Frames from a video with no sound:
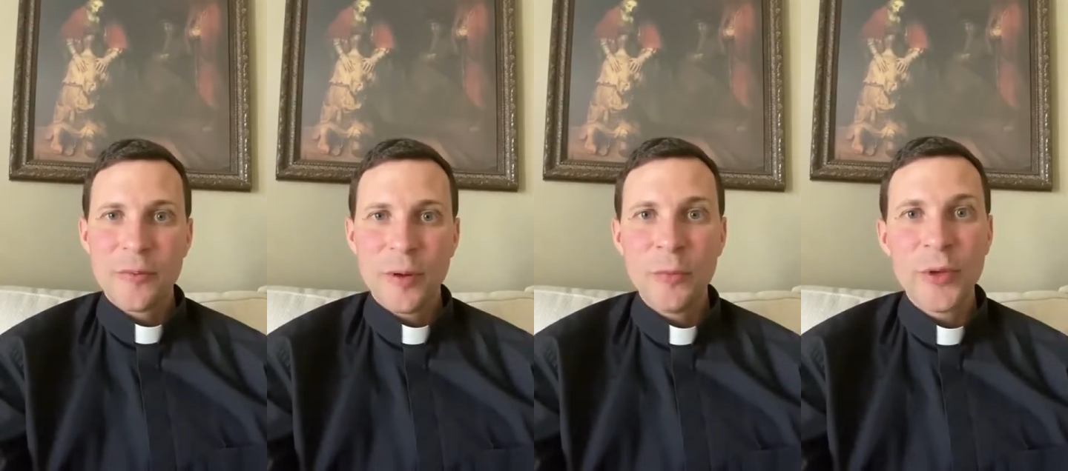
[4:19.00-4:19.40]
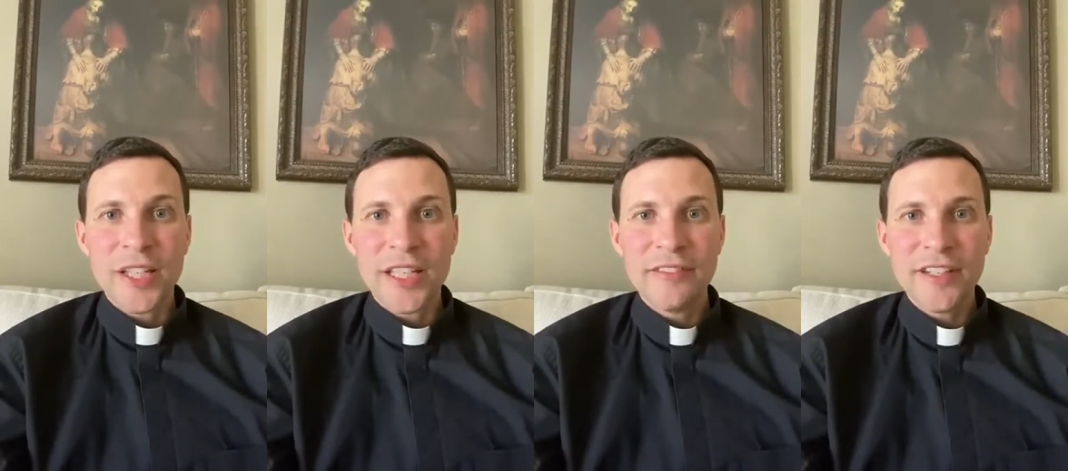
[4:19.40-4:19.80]
when we
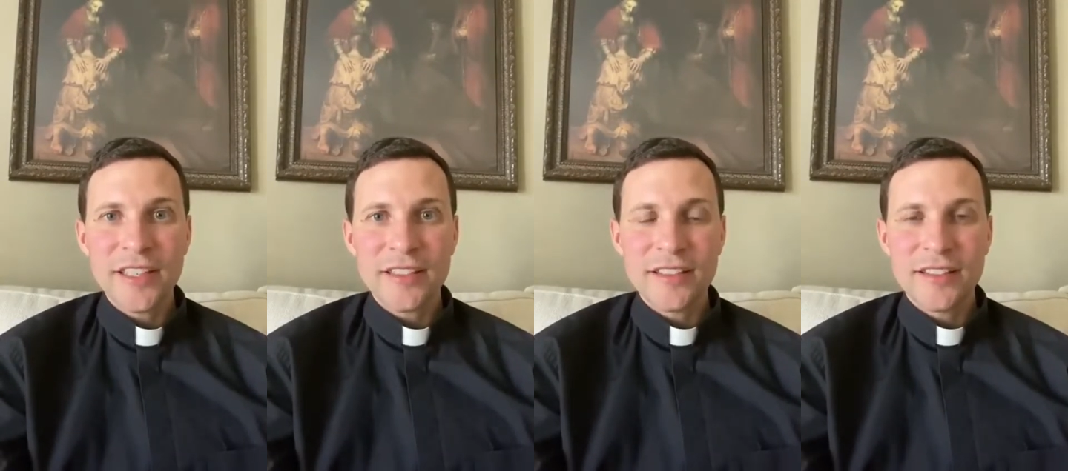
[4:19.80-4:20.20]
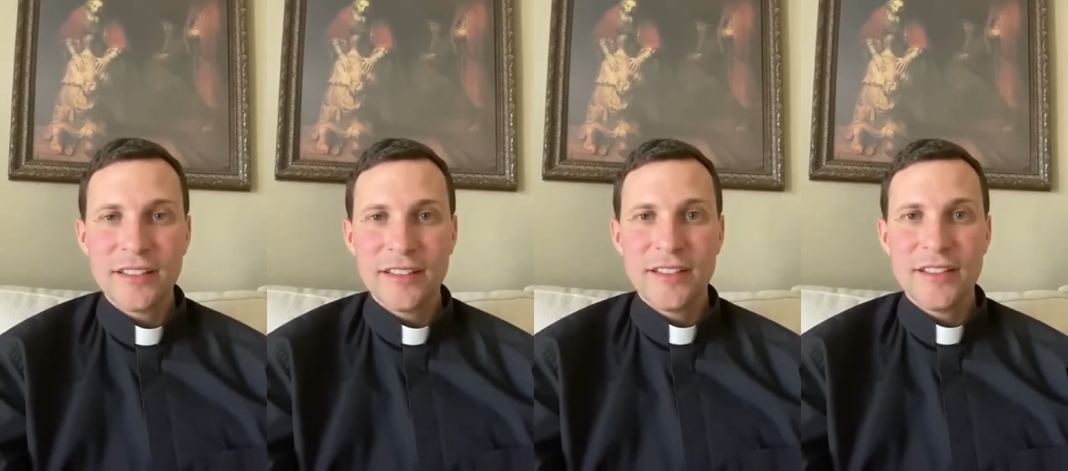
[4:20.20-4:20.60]
give it,
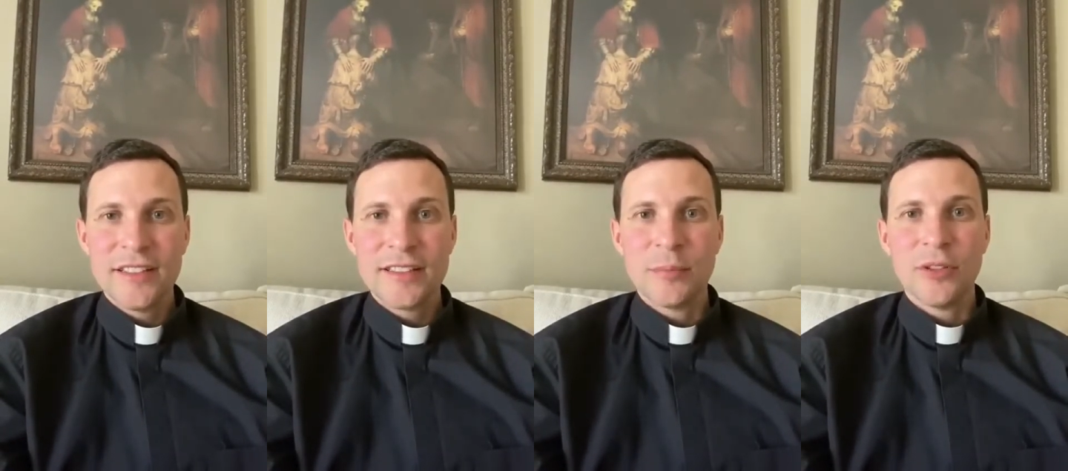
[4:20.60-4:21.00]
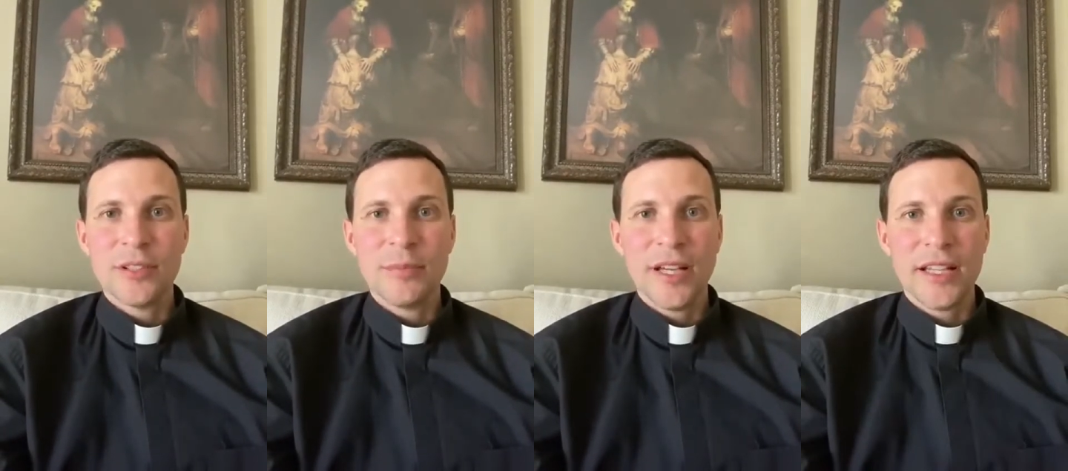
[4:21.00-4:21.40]
it's
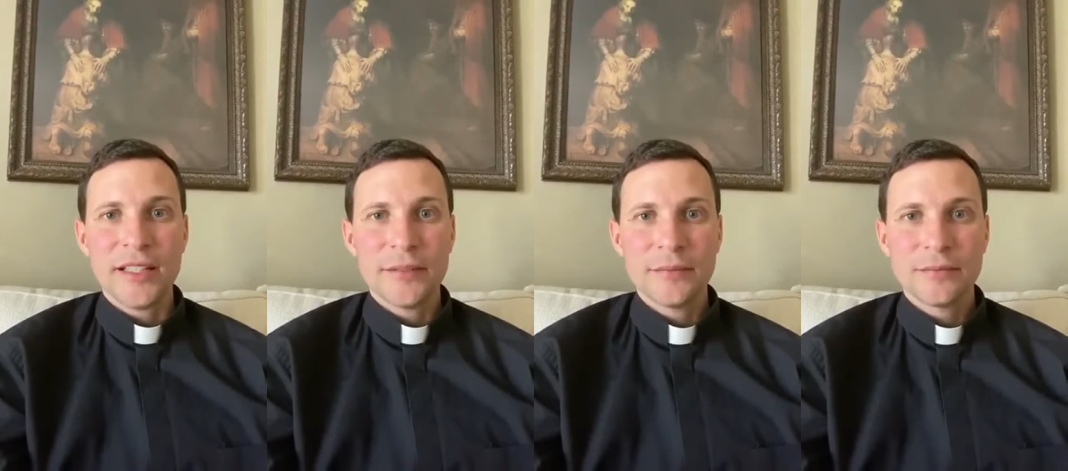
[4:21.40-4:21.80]
multiplied.